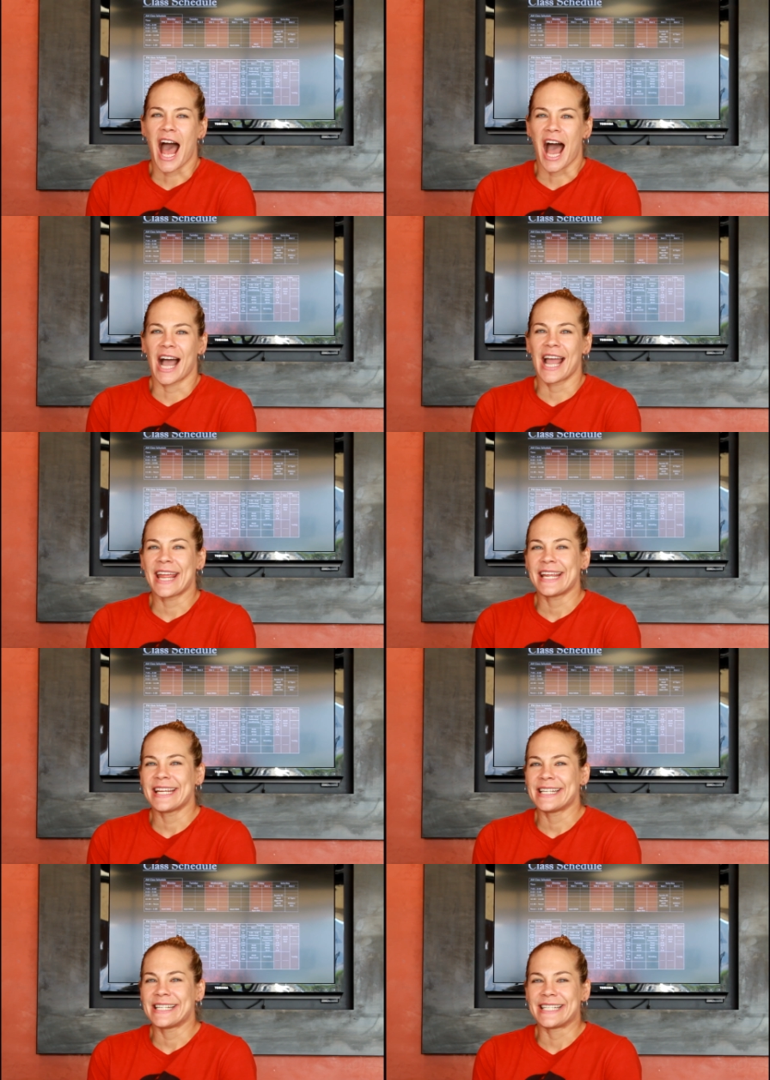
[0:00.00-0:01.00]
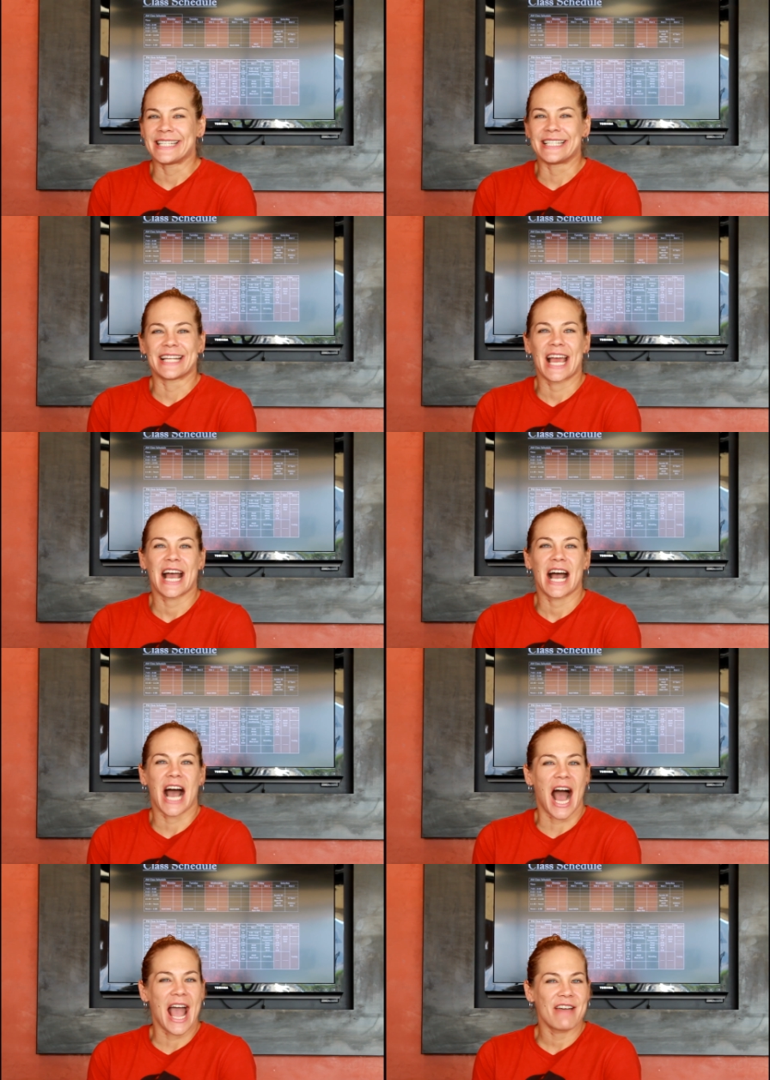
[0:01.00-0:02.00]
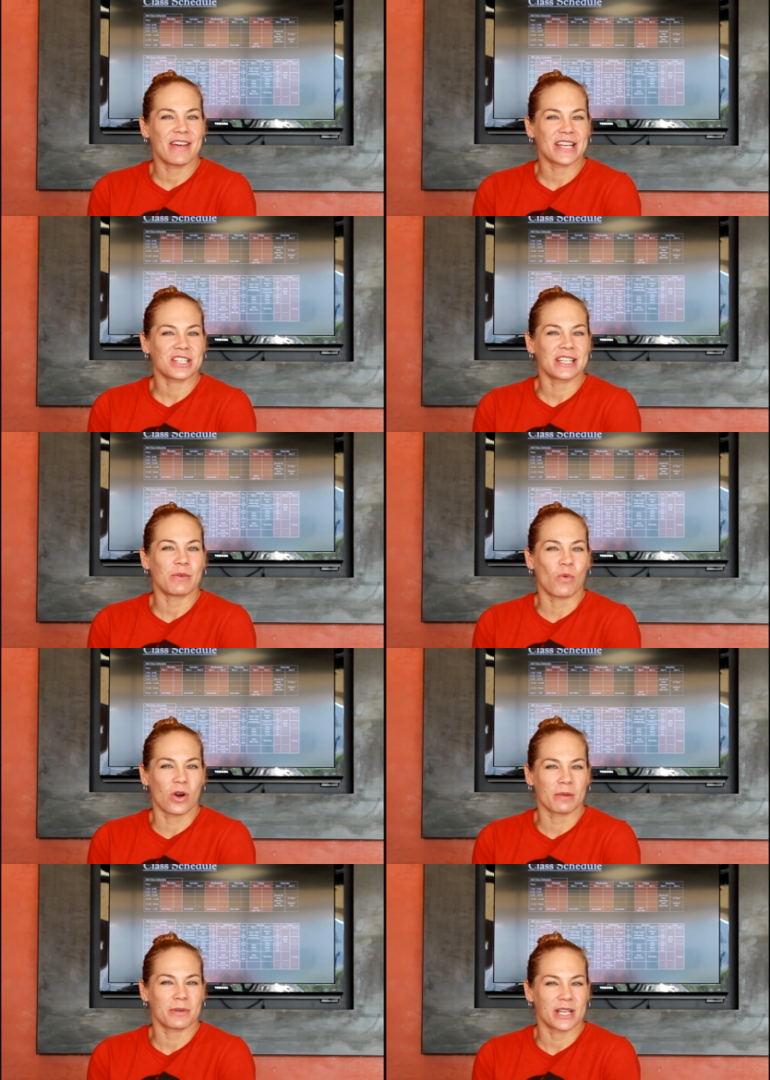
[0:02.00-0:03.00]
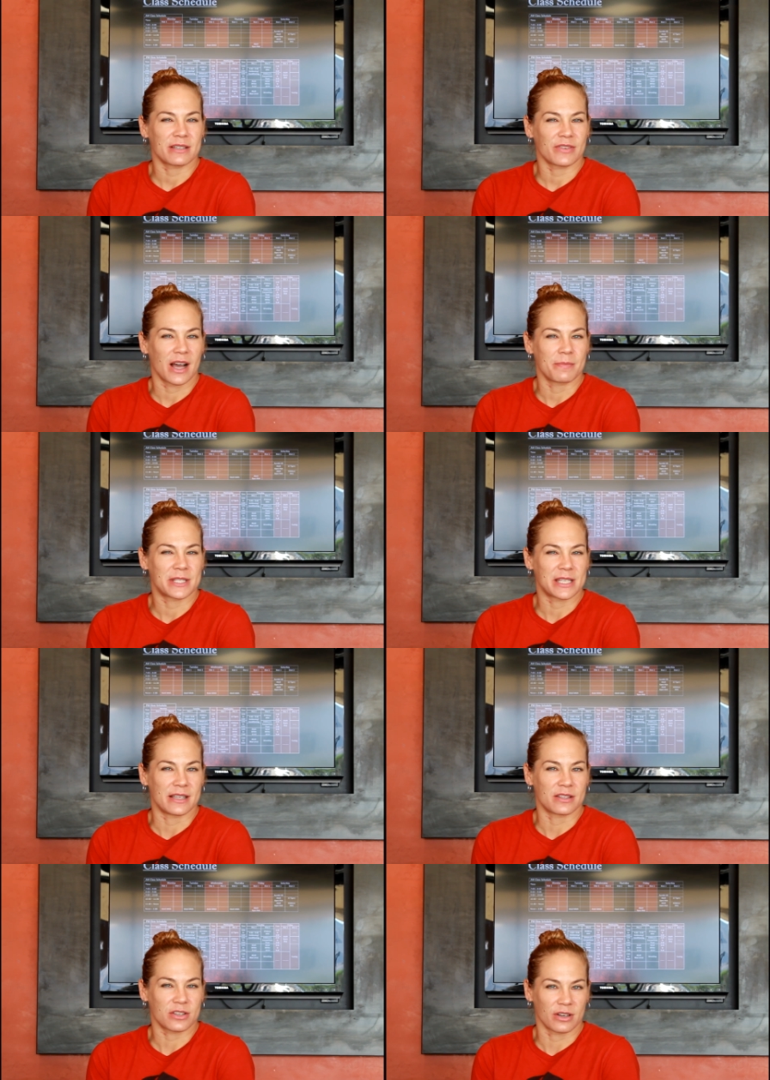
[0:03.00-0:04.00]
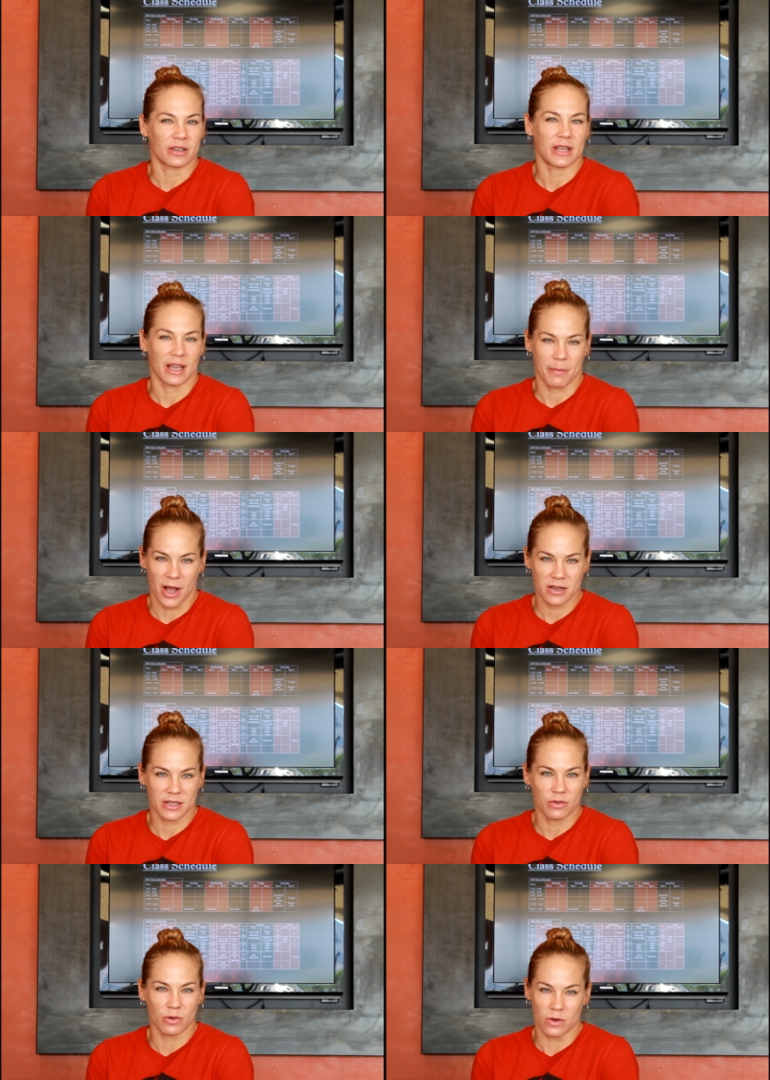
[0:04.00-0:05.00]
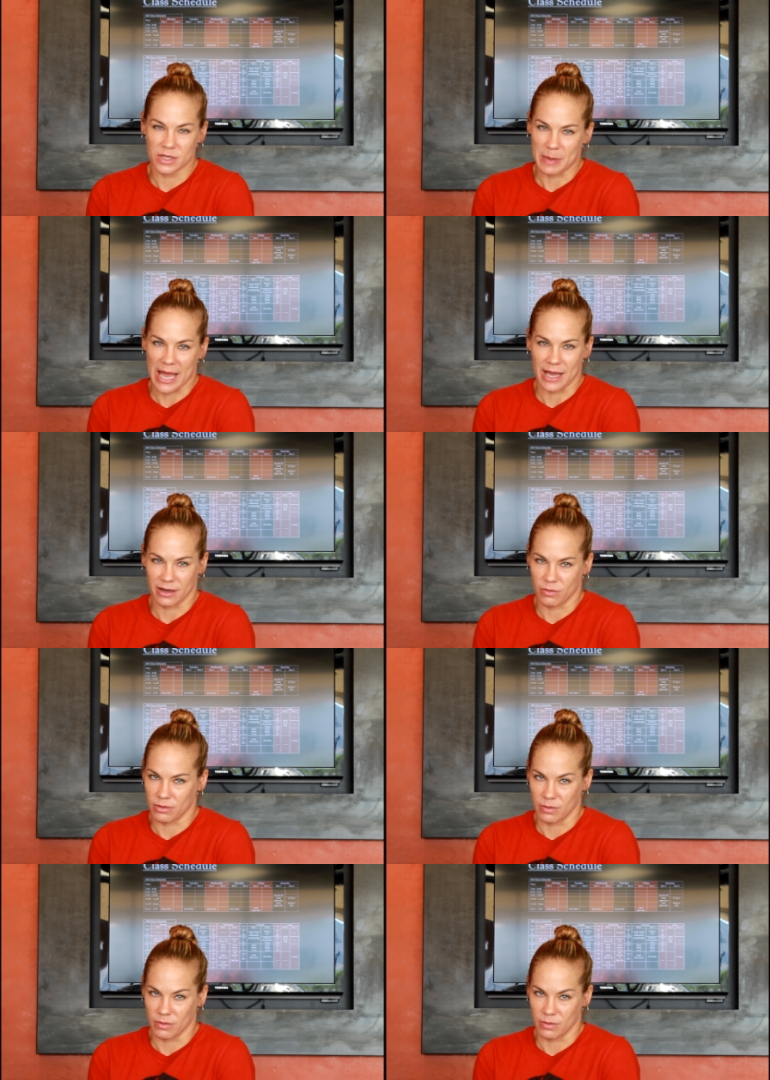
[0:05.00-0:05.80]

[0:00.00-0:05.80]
I have actually worn protective cups in certain kickboxing rules back